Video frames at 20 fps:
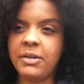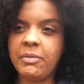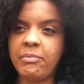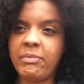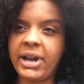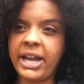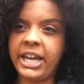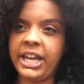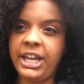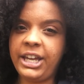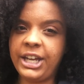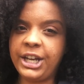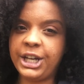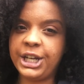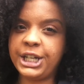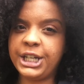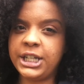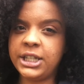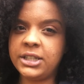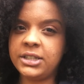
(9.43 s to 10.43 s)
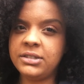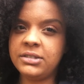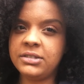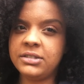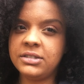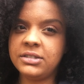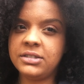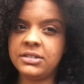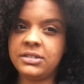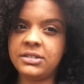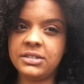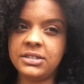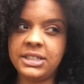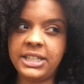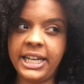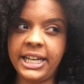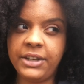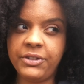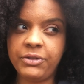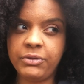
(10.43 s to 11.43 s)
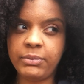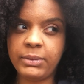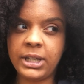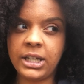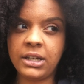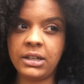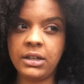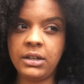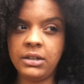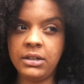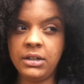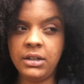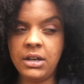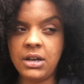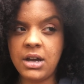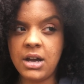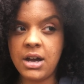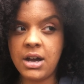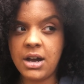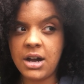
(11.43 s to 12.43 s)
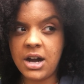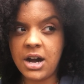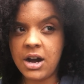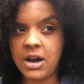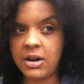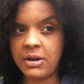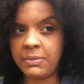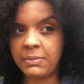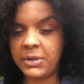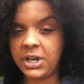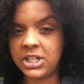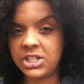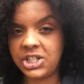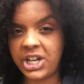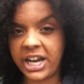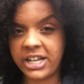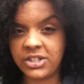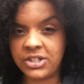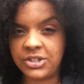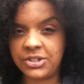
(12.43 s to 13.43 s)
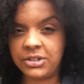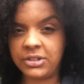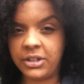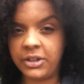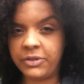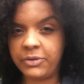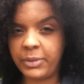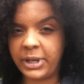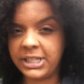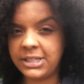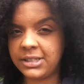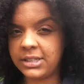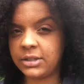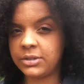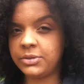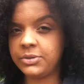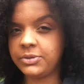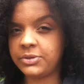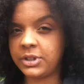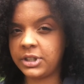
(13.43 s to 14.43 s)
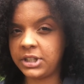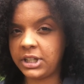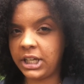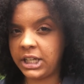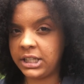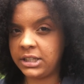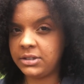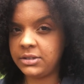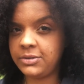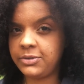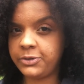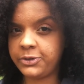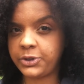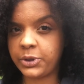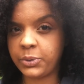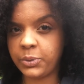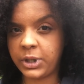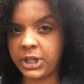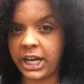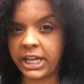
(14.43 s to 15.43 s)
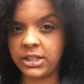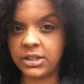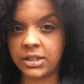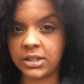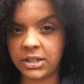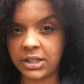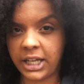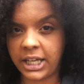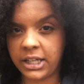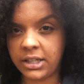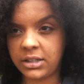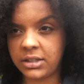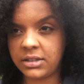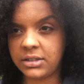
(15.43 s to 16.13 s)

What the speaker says: My hair gave me a chance to love myself again for what I look like,